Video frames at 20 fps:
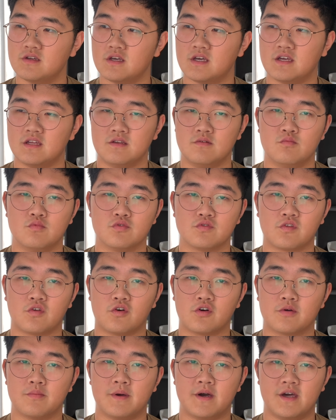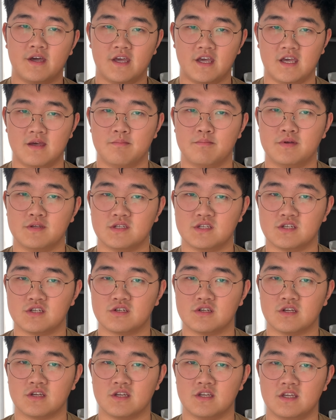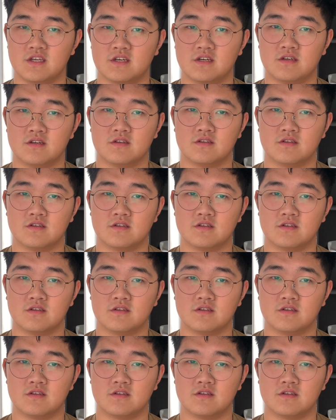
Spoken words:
and we'll talk about hand positioning here.